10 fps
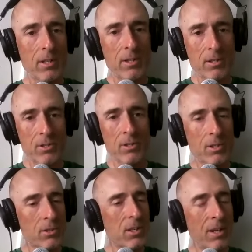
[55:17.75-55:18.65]
There's
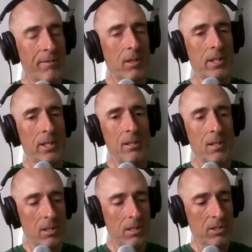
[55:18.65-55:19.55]
there's definitely
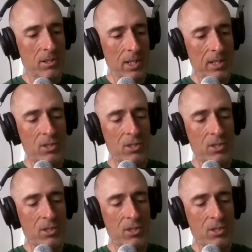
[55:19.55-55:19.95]
s-